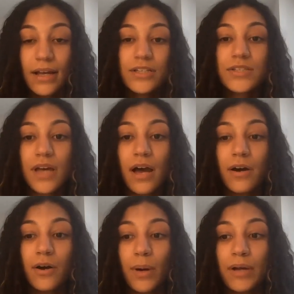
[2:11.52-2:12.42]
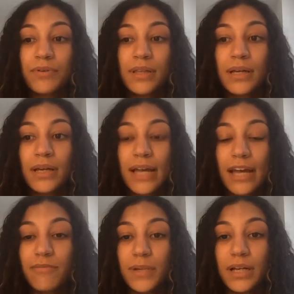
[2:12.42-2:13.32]
So it really
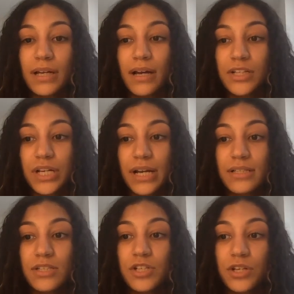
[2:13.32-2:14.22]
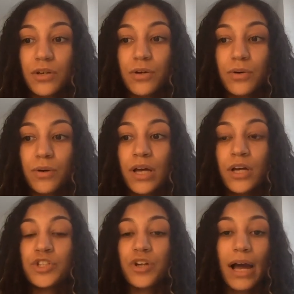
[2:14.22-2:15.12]
gave me a chance to
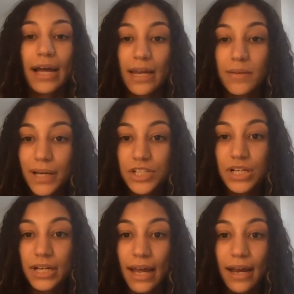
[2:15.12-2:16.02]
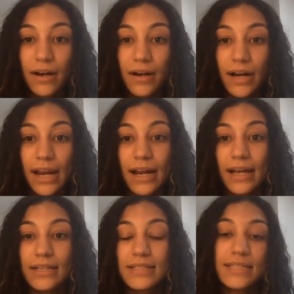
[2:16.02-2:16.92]
try inpatient care
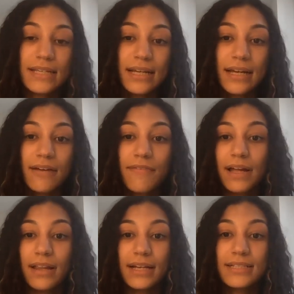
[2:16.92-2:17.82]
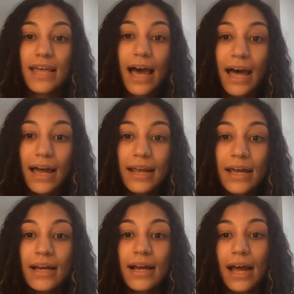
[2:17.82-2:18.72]
and see if I liked that
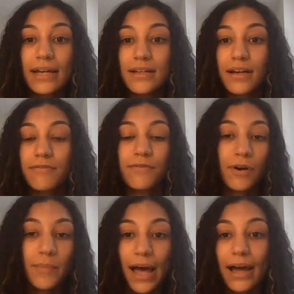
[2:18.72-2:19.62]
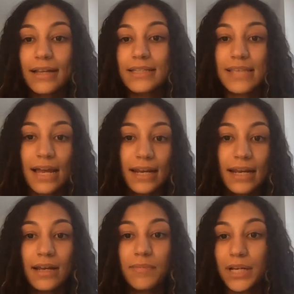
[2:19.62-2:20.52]
kind of format and
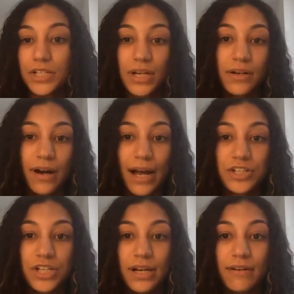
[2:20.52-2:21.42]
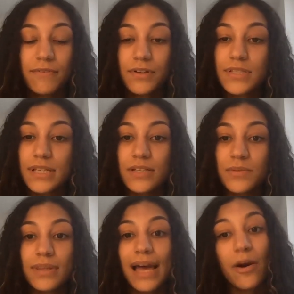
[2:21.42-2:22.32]
setting and patient interaction versus
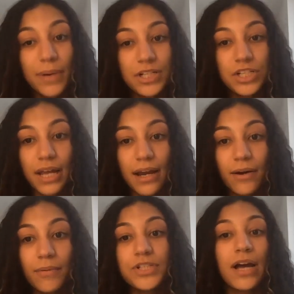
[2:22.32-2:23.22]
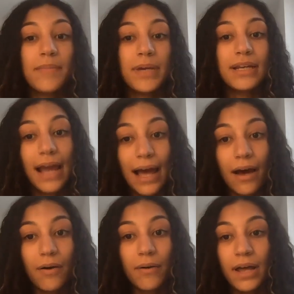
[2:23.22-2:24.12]
with outpatient care, which I'm in
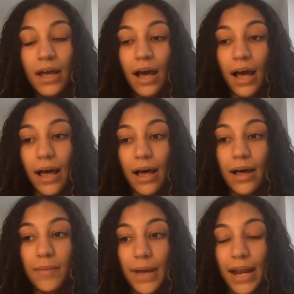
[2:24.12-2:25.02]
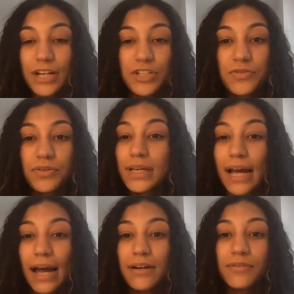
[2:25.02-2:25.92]
now. And I just really
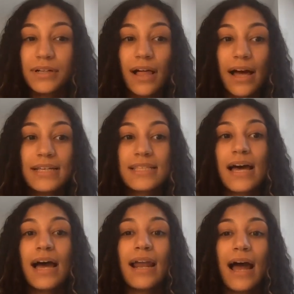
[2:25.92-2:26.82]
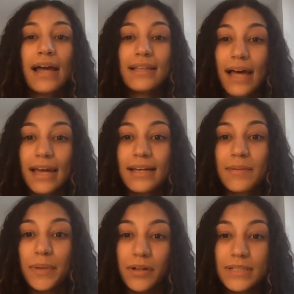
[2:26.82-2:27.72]
kind of realized that I like
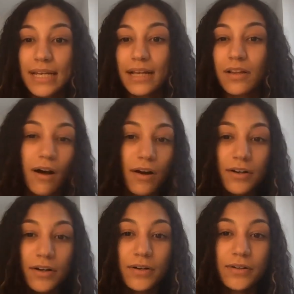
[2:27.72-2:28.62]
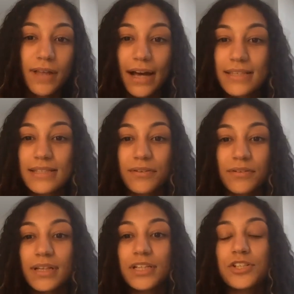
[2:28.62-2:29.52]
building longer lasting
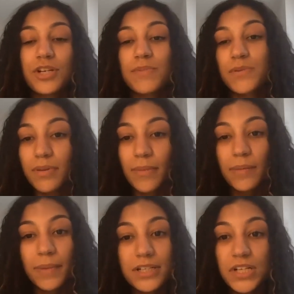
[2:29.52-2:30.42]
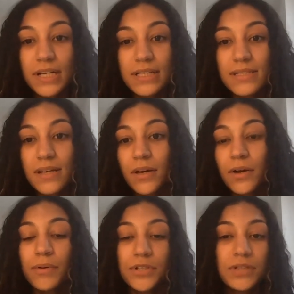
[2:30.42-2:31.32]
relationships with my patients,
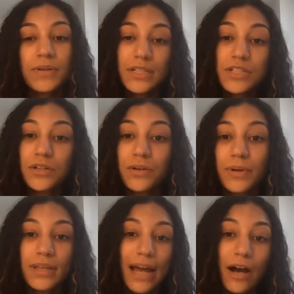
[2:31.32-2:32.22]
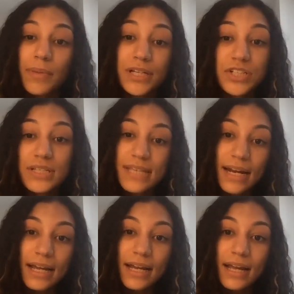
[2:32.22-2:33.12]
which you can do with an outpatient
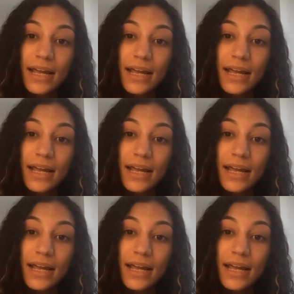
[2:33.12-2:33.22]
setting